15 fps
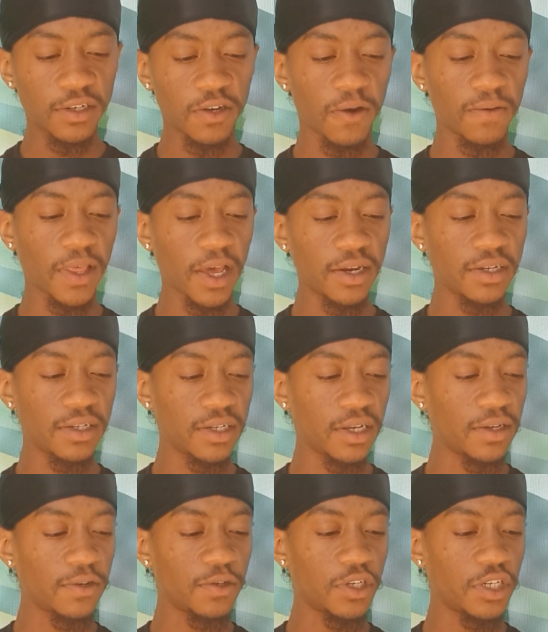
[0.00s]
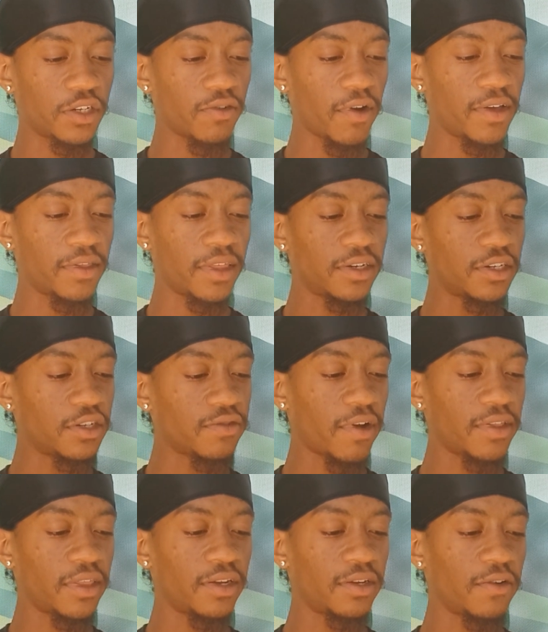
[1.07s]
turned that into inner strength and
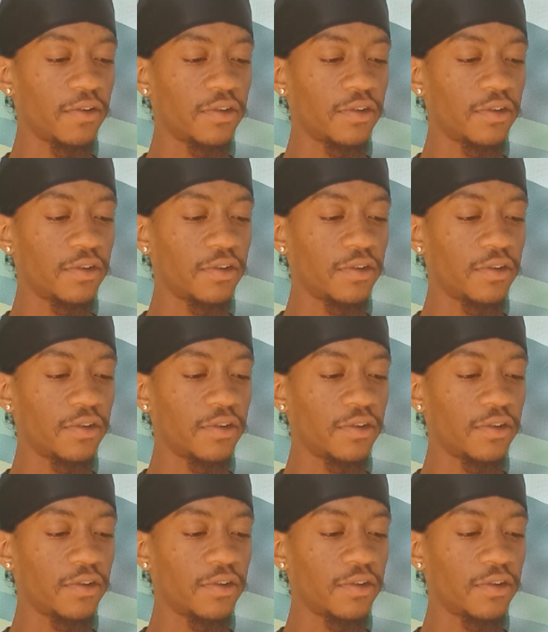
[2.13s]
strengthen your